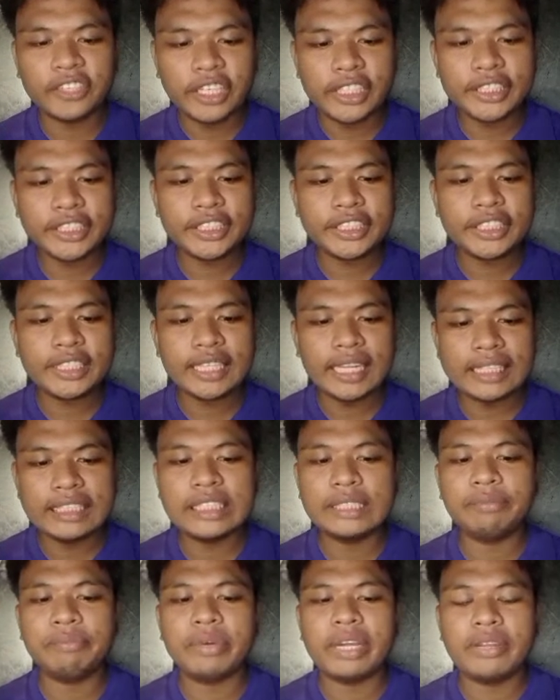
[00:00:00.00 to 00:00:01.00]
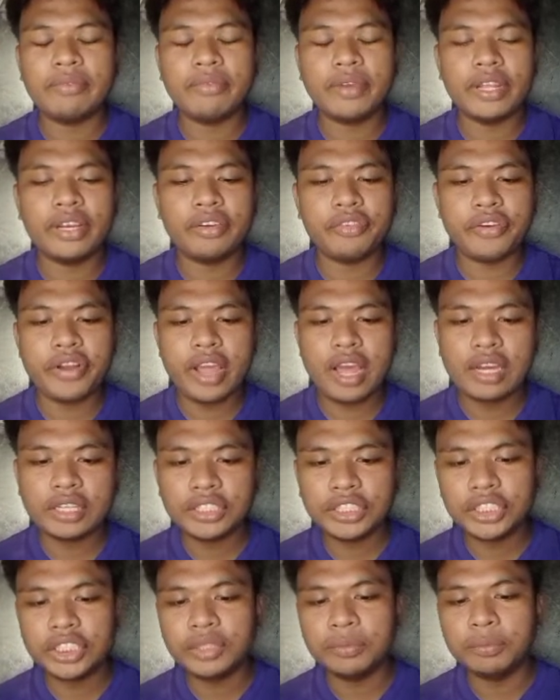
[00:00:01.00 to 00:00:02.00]
further classified by the
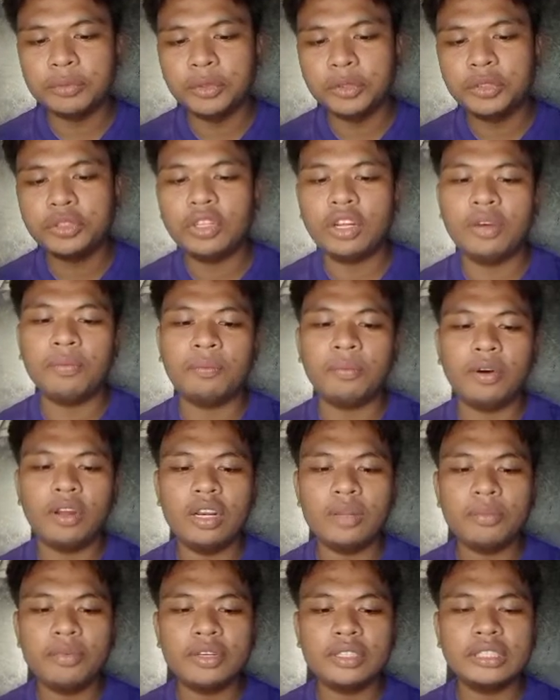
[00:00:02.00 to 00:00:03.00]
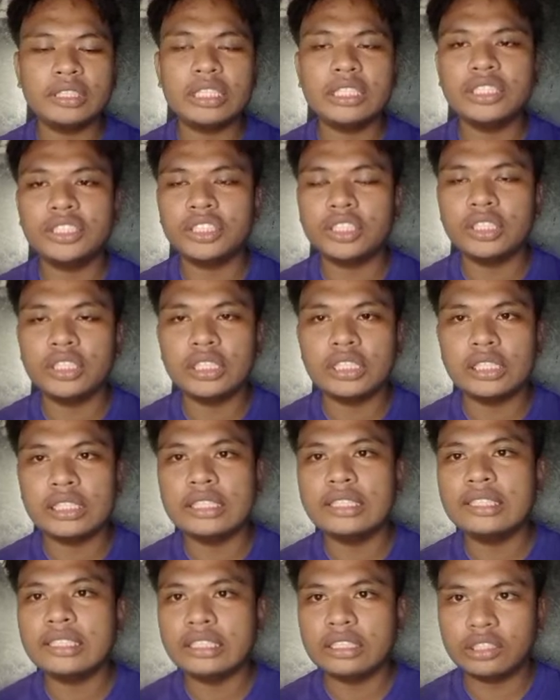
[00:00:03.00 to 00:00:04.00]
reaction mode of polymerization.
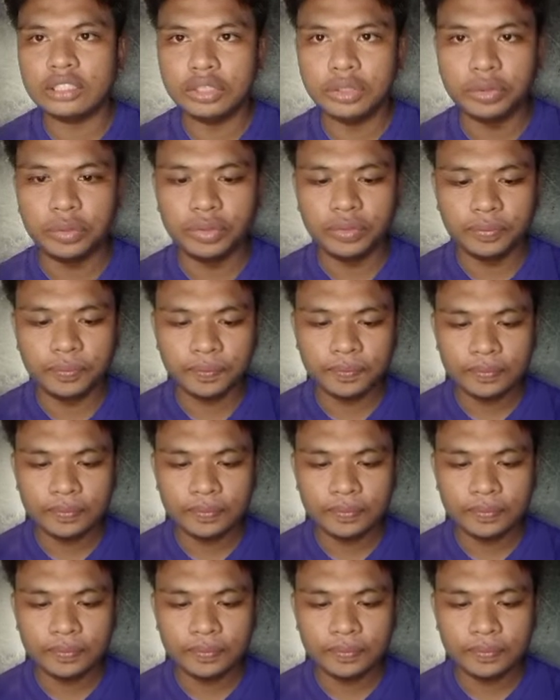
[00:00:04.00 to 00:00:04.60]
These include: